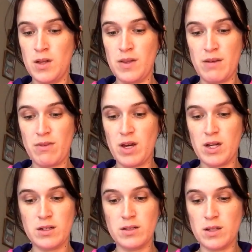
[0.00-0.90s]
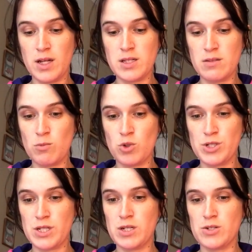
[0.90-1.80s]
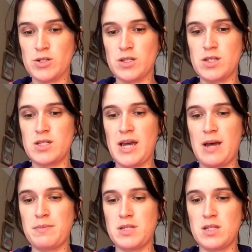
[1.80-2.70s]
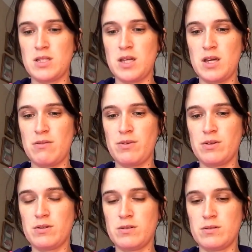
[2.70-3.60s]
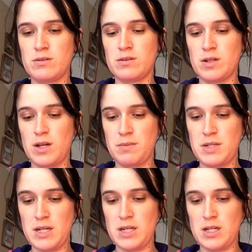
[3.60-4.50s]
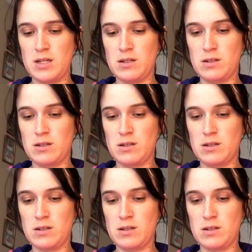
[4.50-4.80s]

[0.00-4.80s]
They've got lots of more stickers on this app since they've updated it.